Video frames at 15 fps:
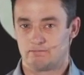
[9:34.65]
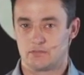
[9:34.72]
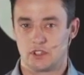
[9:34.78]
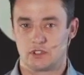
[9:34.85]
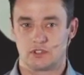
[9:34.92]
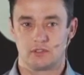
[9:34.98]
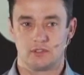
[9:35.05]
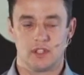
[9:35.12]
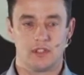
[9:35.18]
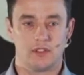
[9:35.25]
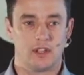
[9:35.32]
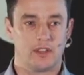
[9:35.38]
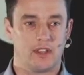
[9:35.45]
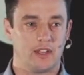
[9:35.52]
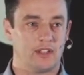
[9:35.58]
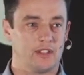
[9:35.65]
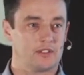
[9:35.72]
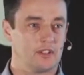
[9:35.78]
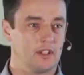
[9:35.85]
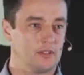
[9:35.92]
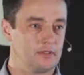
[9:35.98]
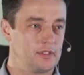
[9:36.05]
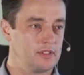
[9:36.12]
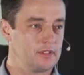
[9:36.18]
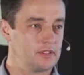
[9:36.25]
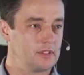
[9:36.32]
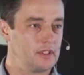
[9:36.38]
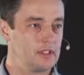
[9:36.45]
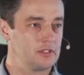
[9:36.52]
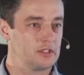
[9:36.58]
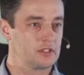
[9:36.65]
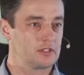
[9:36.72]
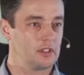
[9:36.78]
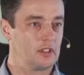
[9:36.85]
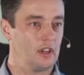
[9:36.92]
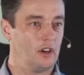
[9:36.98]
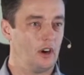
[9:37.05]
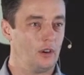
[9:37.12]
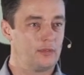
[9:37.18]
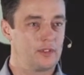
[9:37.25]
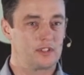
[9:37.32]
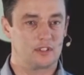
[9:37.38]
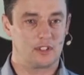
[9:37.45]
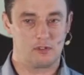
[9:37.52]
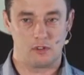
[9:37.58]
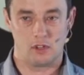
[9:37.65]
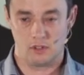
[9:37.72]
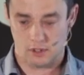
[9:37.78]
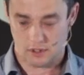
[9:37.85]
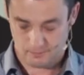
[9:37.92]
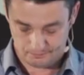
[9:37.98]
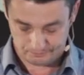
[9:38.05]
just that in itself is just obviously wrong.